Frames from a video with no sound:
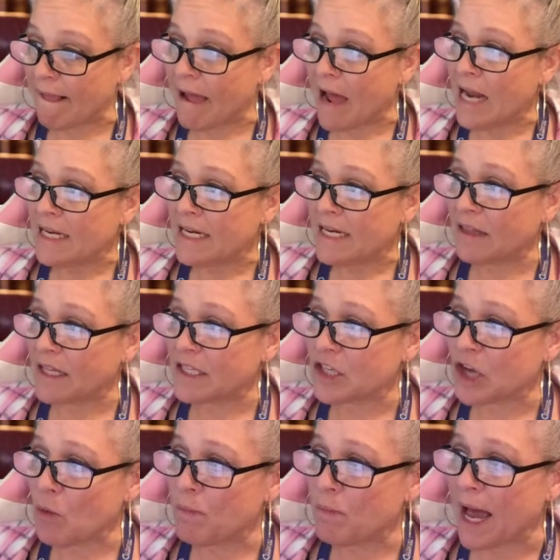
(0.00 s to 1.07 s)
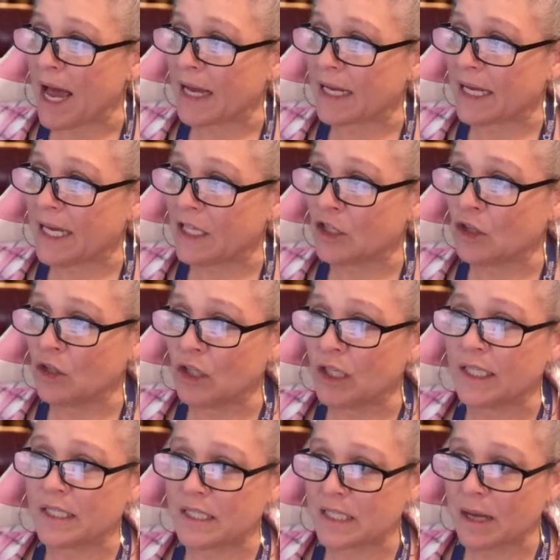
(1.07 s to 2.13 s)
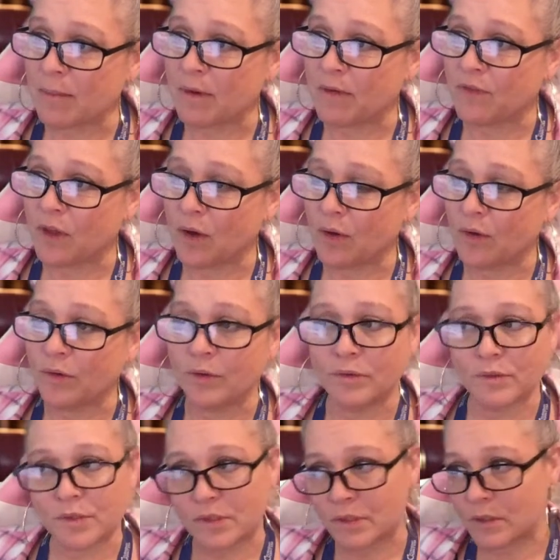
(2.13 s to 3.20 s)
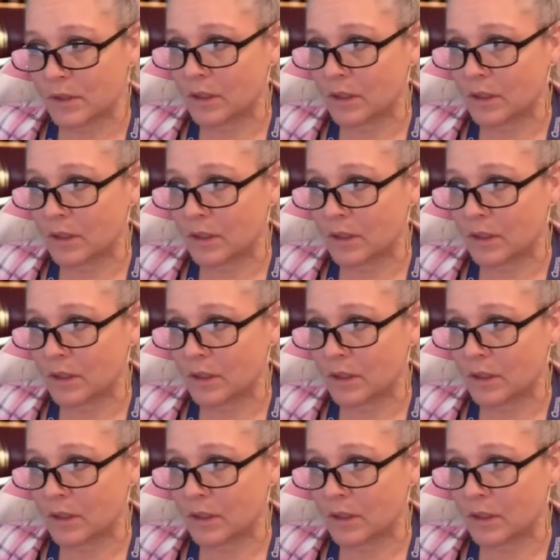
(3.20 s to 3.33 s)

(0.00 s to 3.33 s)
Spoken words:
Now let's go back and look at some of those